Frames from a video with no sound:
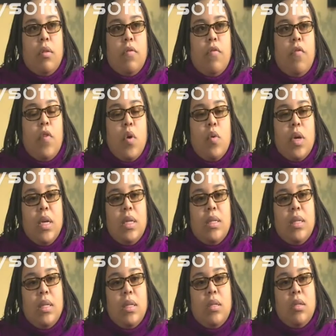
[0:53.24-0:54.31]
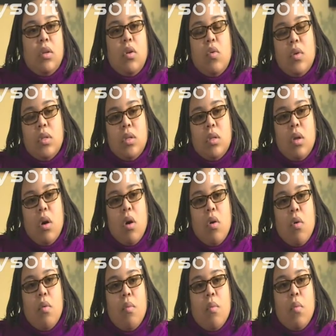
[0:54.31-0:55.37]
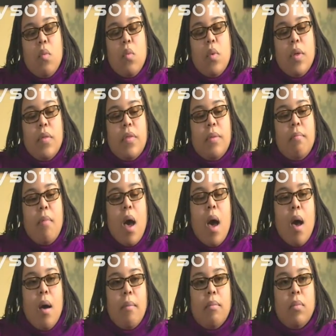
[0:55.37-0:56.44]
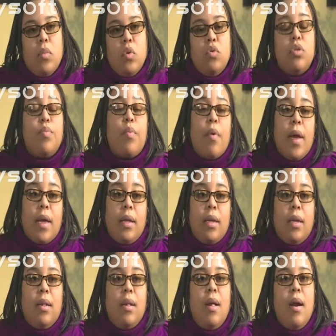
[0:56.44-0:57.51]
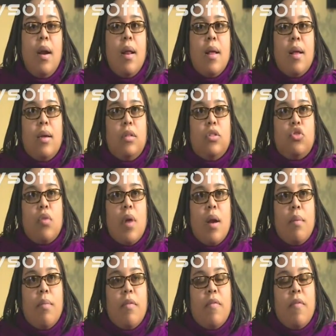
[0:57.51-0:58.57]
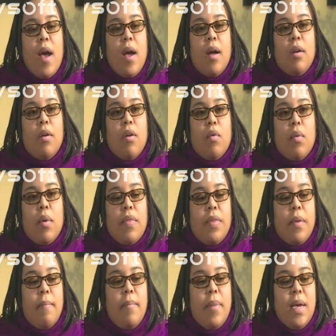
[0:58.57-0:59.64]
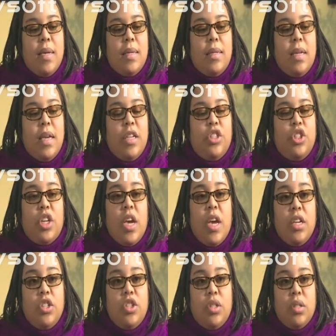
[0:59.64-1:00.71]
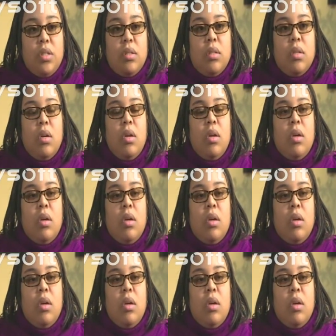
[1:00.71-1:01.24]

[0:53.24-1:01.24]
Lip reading: The focus is to go into the home with mom who's pregnant and try to provide her with the best education